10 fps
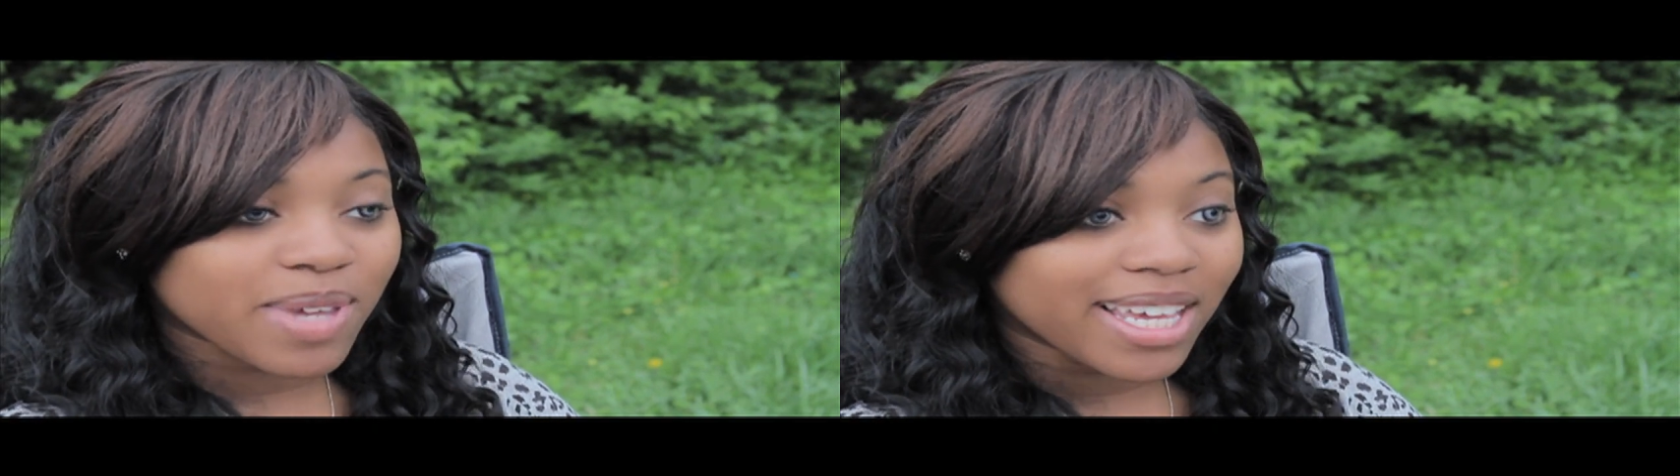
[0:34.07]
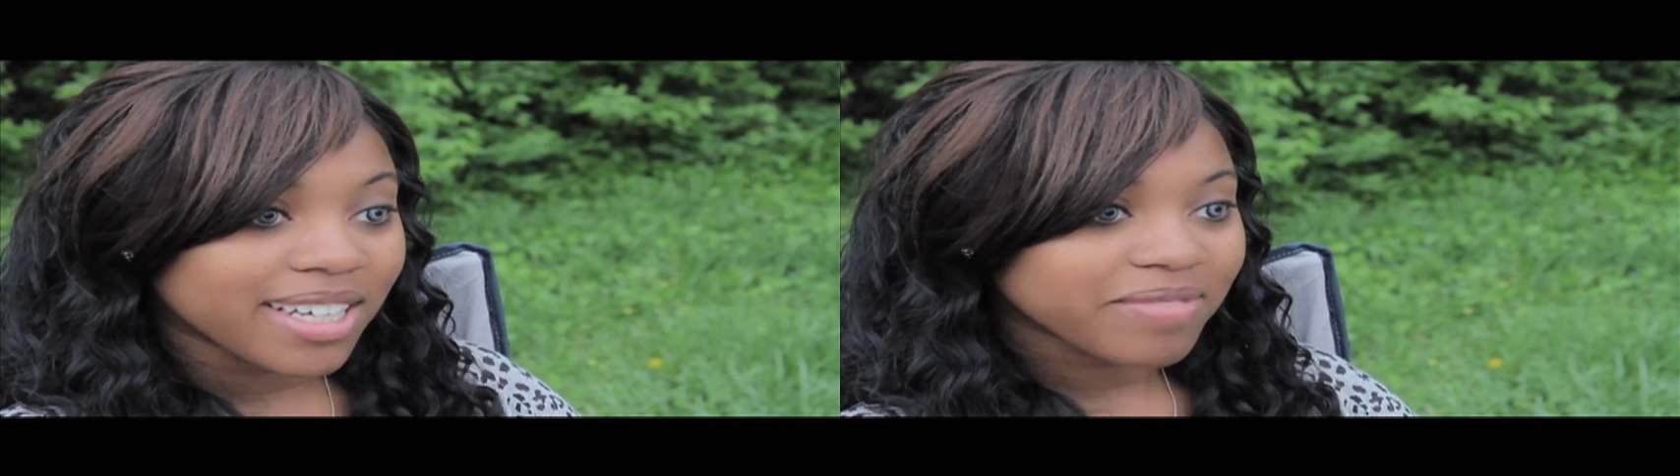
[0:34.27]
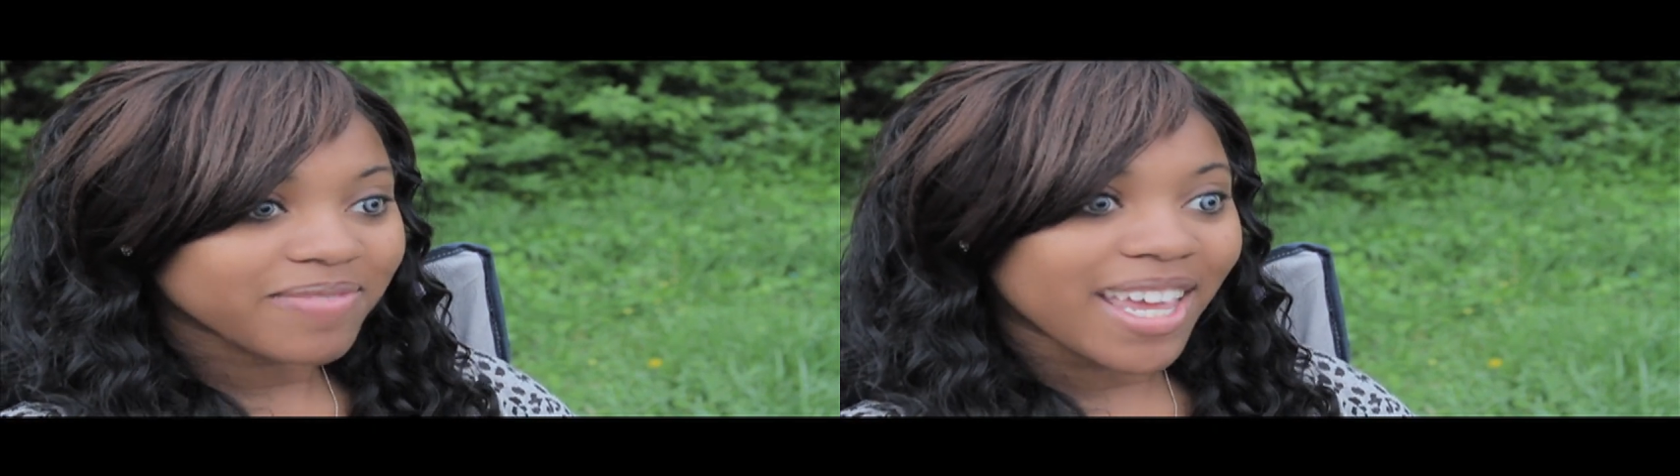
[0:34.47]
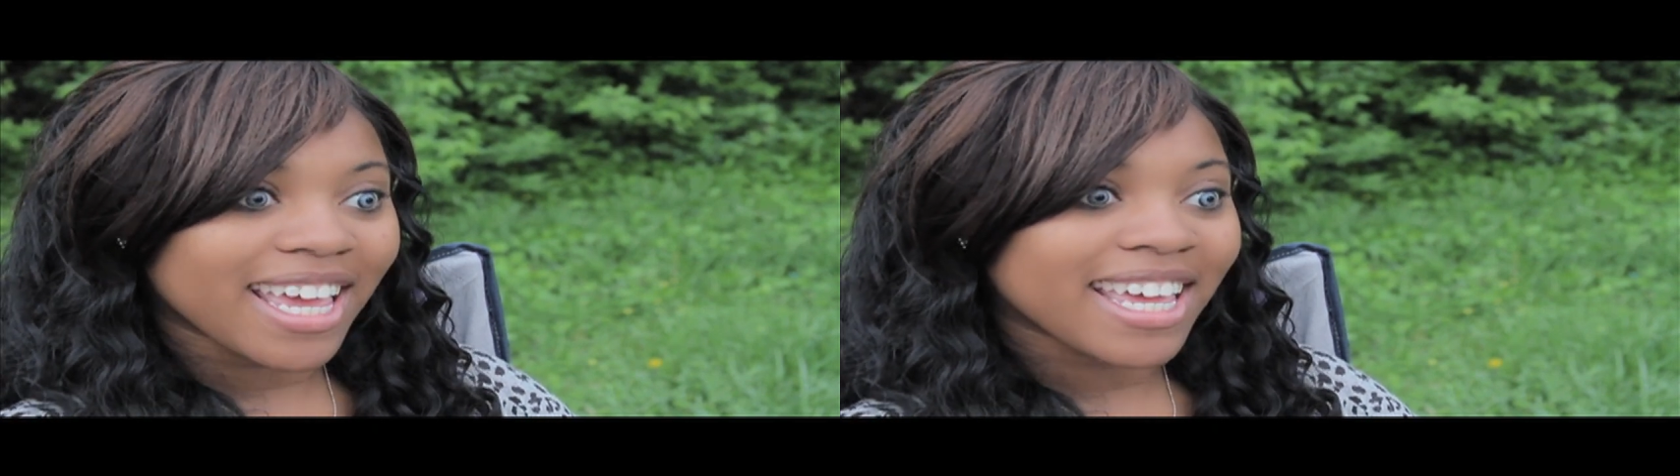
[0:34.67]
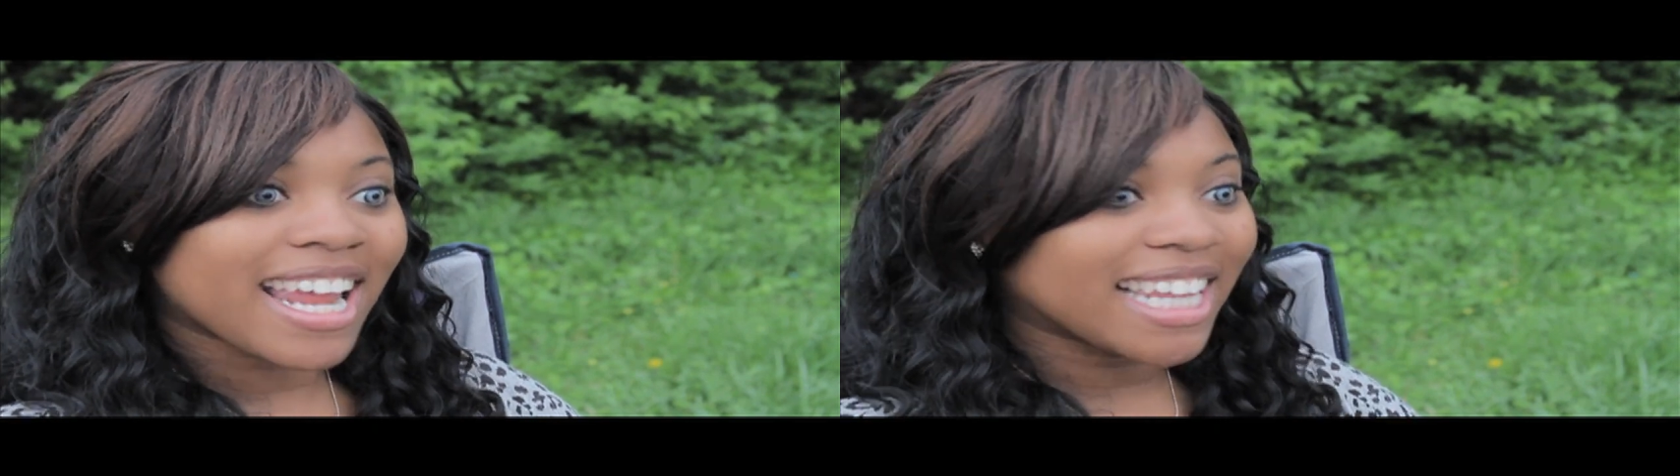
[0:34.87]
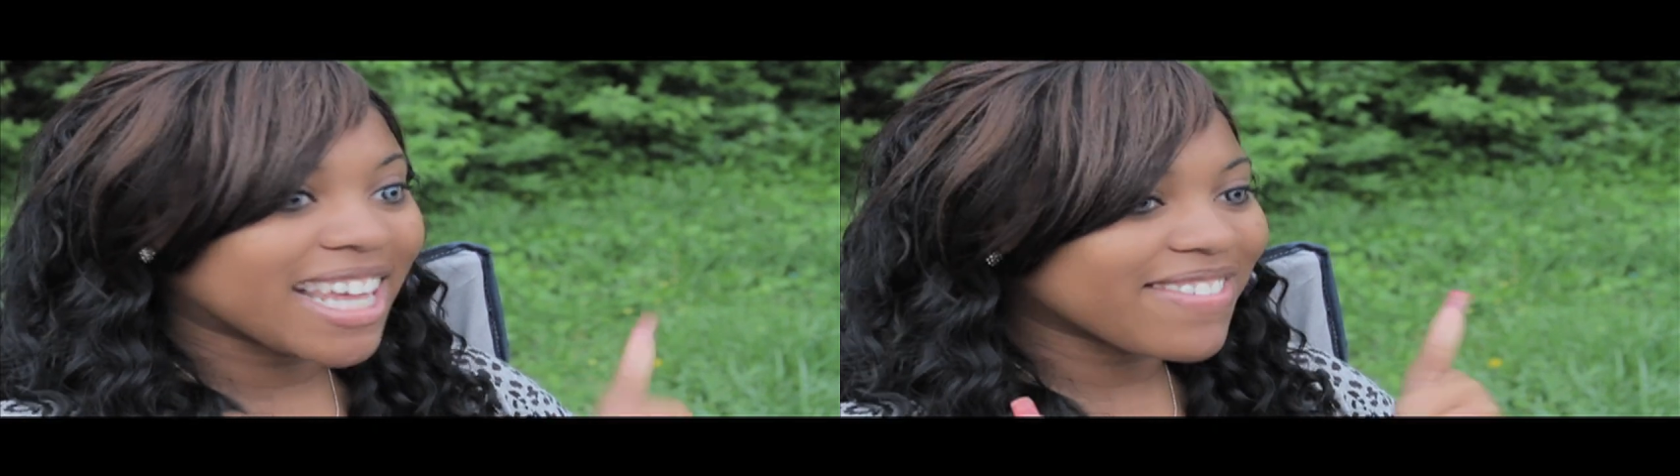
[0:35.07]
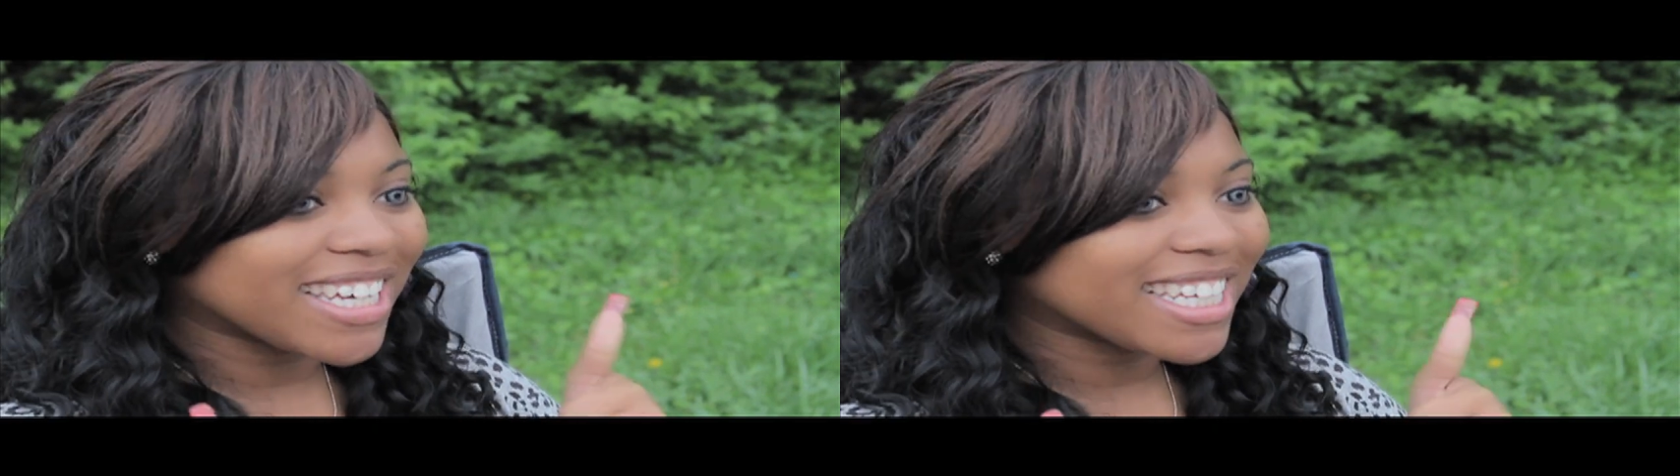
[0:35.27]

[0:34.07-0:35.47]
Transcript: week, and I love